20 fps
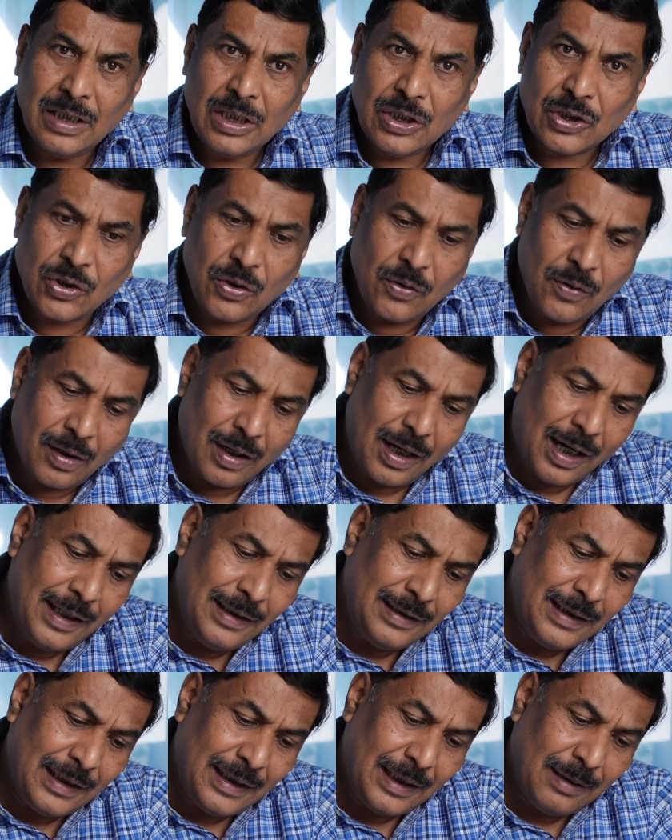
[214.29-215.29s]
So your
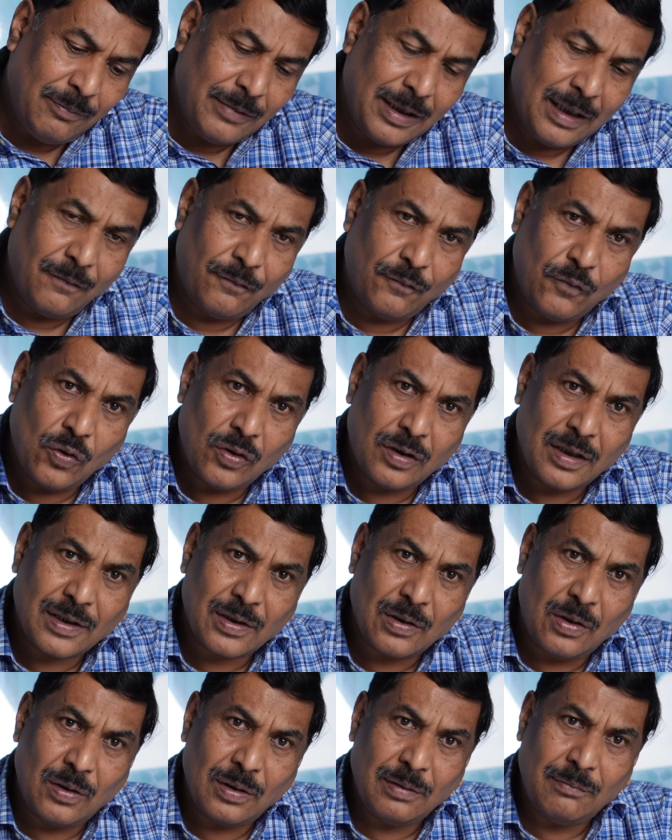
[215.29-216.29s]
IT team can focus
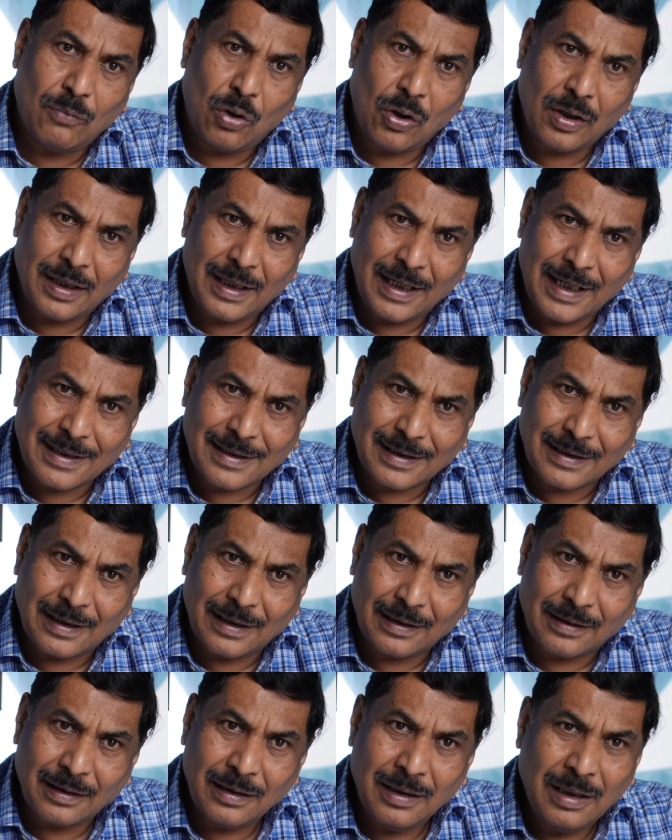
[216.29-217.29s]
on modernizing
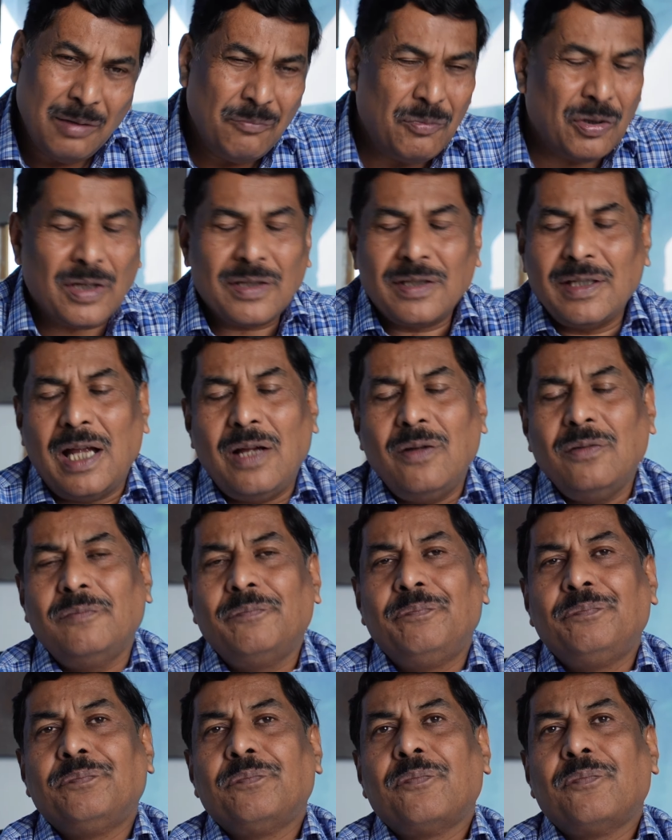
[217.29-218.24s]
it. Because now,